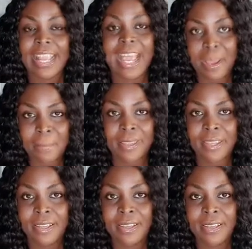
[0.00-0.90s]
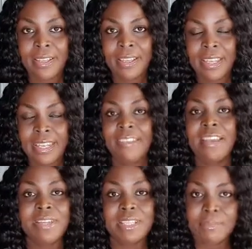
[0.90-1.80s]
happy? Is
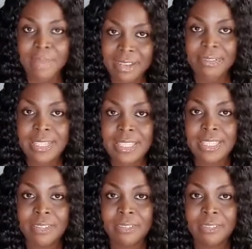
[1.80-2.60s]
everything perfect?